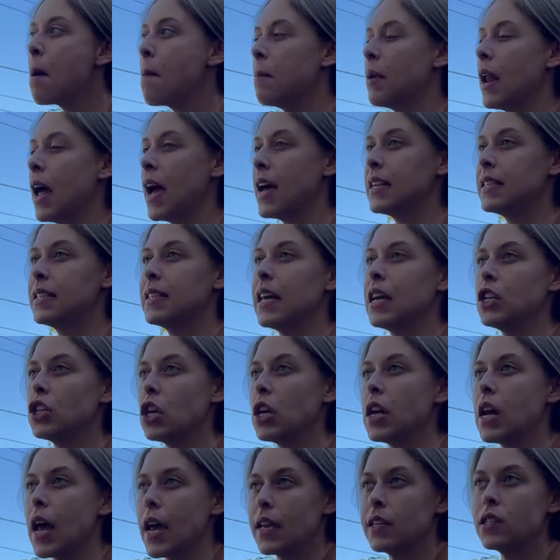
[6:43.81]
but it has such
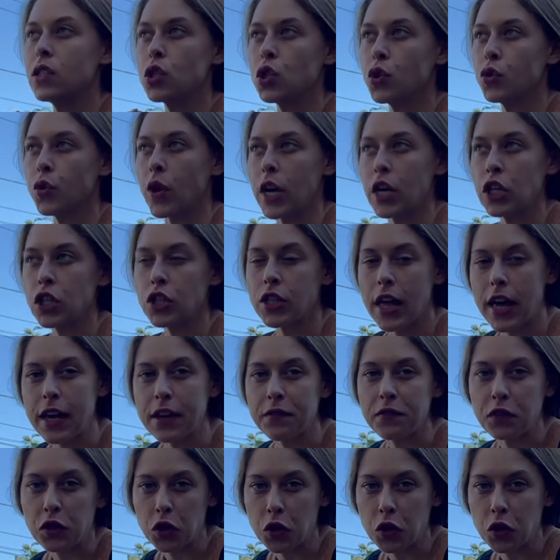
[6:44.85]
a nice crunch that if